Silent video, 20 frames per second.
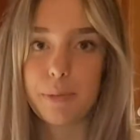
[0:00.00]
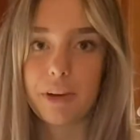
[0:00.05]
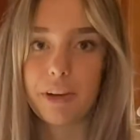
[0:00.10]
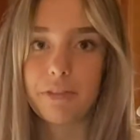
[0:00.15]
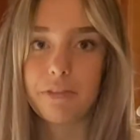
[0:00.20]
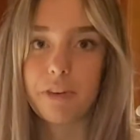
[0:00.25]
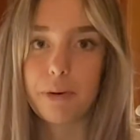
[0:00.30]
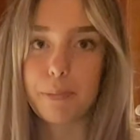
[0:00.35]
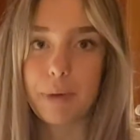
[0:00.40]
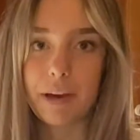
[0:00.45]

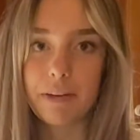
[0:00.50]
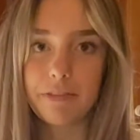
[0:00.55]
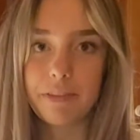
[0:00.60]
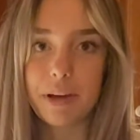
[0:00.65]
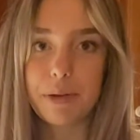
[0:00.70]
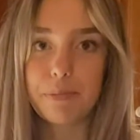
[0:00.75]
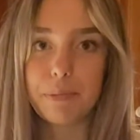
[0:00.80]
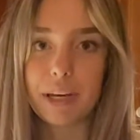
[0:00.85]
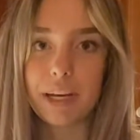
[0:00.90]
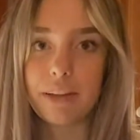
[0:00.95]
for about 5
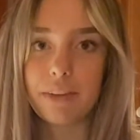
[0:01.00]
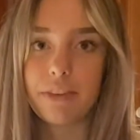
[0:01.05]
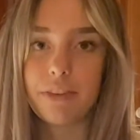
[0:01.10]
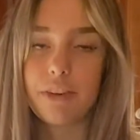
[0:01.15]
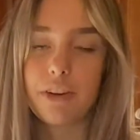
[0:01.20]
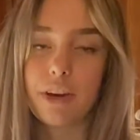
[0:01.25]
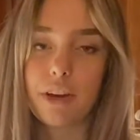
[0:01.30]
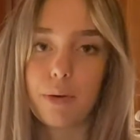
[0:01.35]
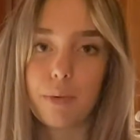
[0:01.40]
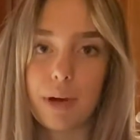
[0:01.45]
minutes, you're
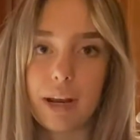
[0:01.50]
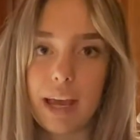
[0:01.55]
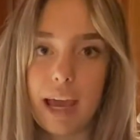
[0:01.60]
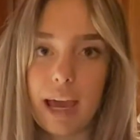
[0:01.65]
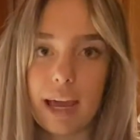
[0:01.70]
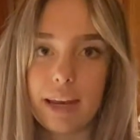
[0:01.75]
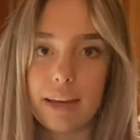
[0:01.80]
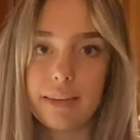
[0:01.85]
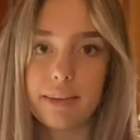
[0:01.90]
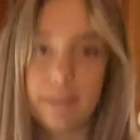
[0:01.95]
going to want to add
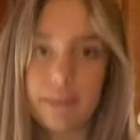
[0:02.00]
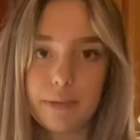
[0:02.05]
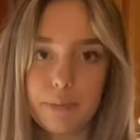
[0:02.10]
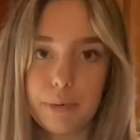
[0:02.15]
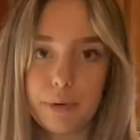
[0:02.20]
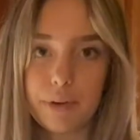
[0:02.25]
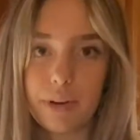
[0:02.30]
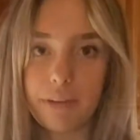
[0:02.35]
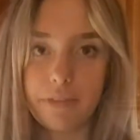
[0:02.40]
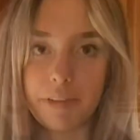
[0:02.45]
a teaspoon
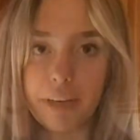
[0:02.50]
of vanilla.